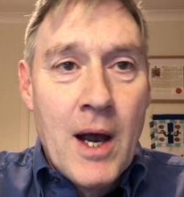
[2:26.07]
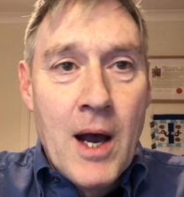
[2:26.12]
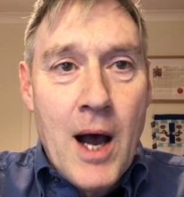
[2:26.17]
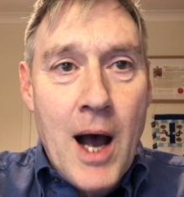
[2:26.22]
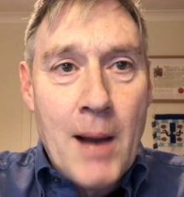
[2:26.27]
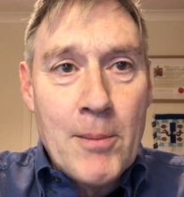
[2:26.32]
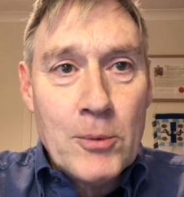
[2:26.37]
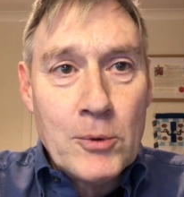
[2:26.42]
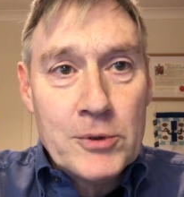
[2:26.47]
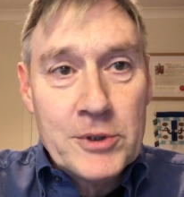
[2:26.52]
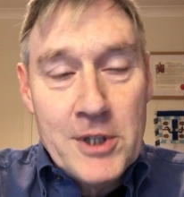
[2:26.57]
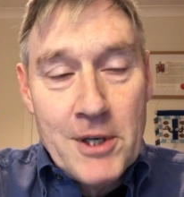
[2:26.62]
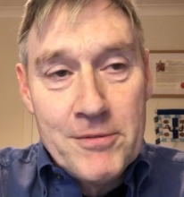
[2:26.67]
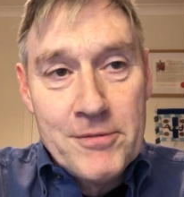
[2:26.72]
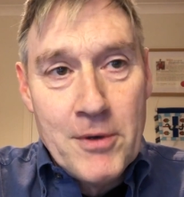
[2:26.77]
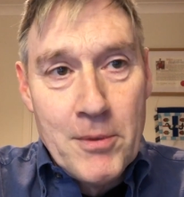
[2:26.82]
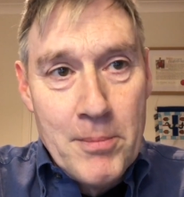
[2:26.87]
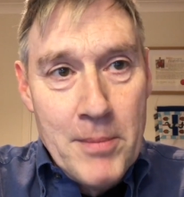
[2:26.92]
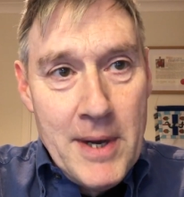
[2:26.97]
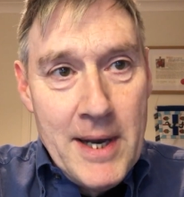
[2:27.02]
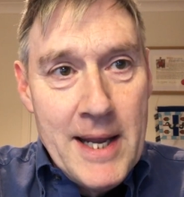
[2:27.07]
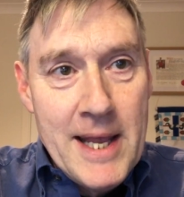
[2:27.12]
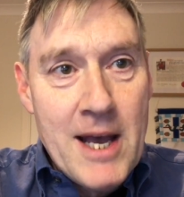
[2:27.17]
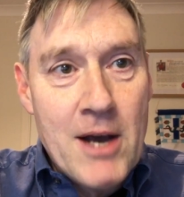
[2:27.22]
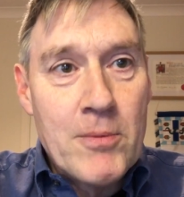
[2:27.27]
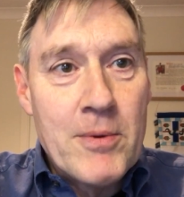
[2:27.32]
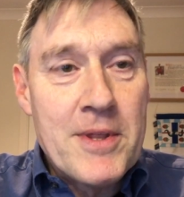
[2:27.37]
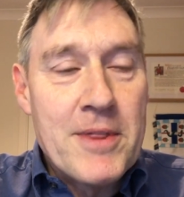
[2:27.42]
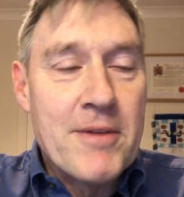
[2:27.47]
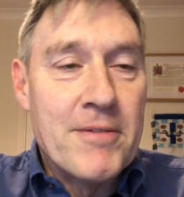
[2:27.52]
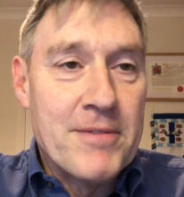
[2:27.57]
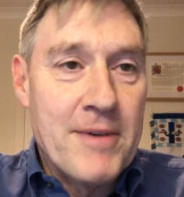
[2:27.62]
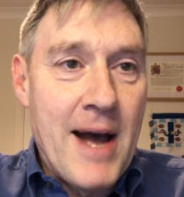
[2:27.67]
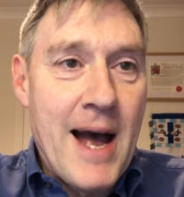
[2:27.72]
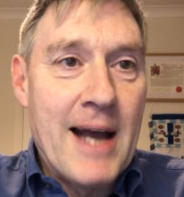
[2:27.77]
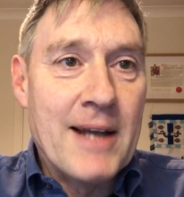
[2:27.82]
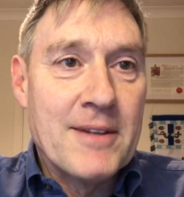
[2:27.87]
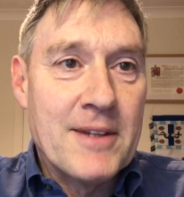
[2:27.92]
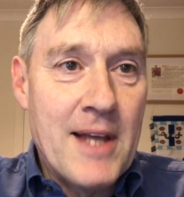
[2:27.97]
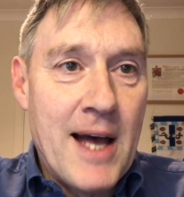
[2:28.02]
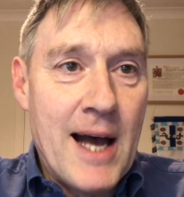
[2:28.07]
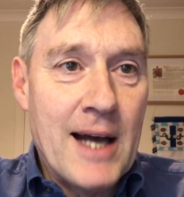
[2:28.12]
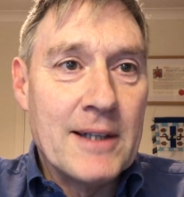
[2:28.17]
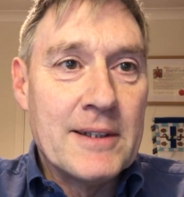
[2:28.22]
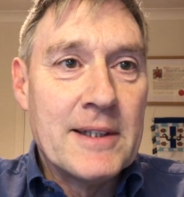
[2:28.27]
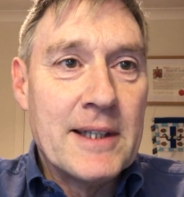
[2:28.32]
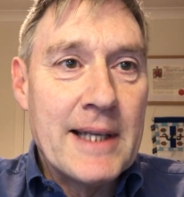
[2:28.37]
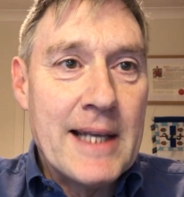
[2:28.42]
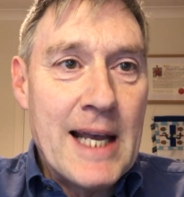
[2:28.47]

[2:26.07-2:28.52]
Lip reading: I'm also familiar with the fact that